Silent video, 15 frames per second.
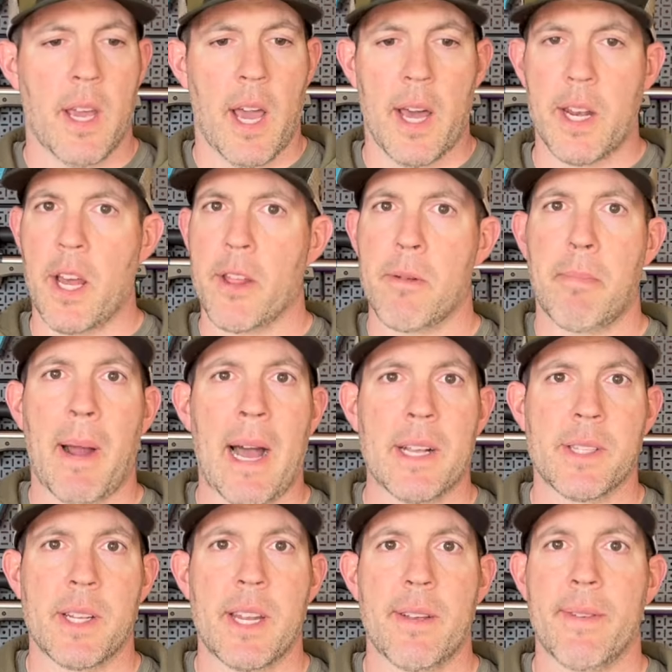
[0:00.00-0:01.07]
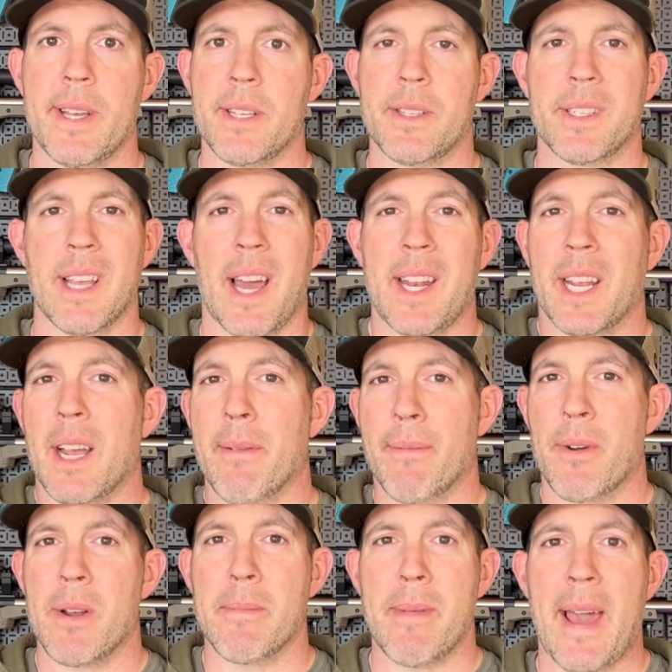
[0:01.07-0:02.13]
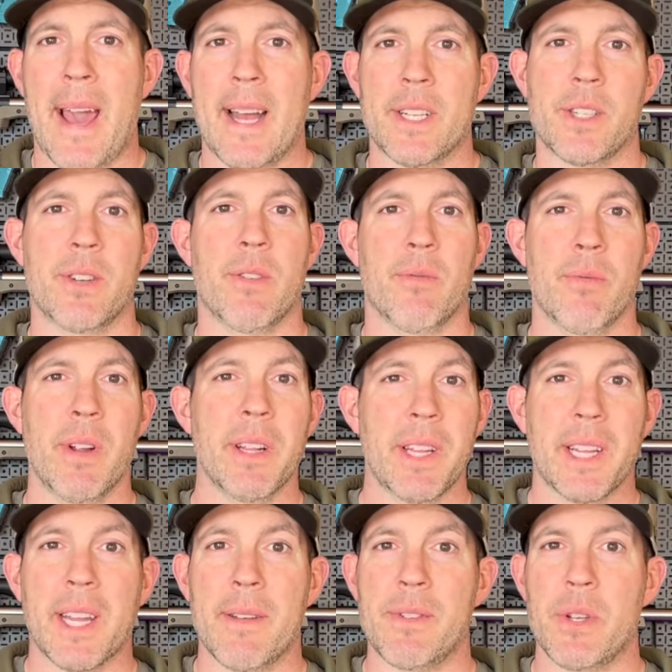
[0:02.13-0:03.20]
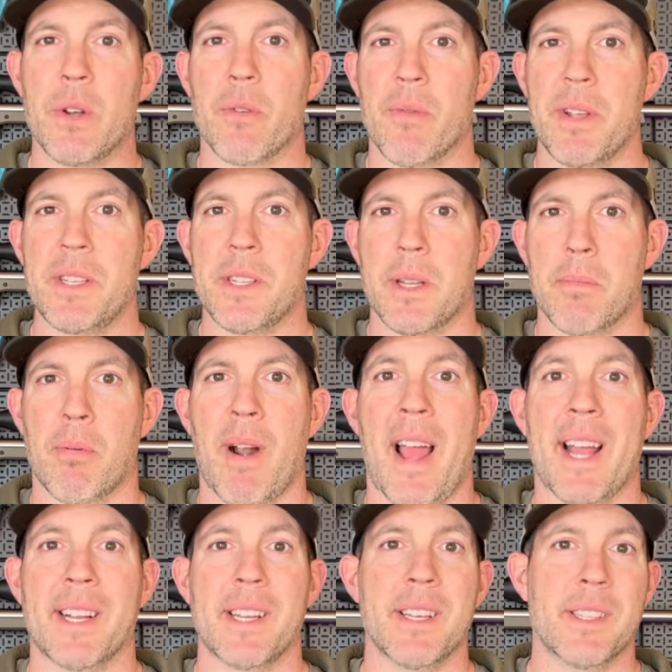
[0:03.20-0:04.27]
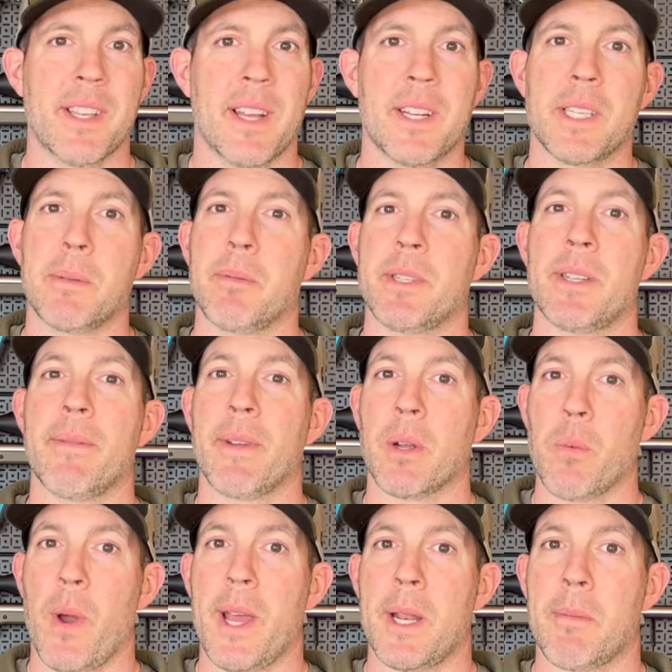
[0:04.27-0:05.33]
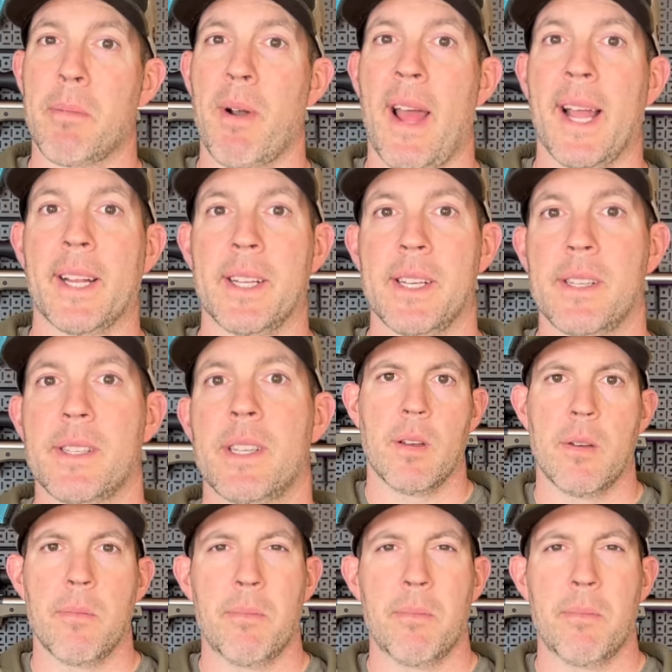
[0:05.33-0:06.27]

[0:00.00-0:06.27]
Another positive is signing up for a match really gives you a reason to practice and a specific way to practice.